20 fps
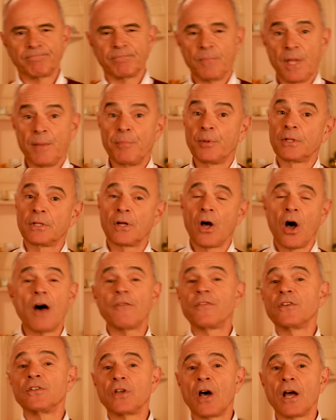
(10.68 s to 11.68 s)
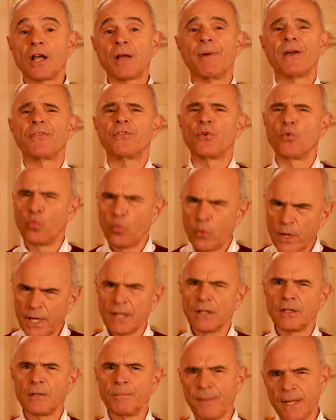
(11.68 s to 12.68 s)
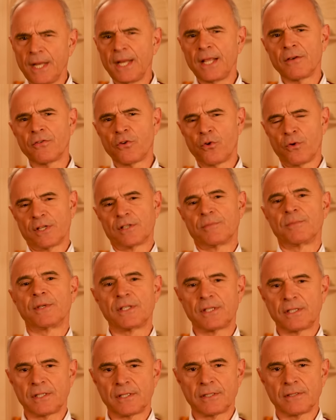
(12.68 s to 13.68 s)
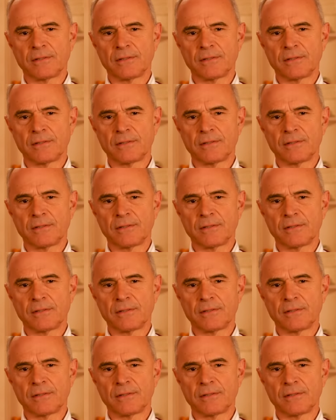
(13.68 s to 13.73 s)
people often talk about the real meaning of Christmas.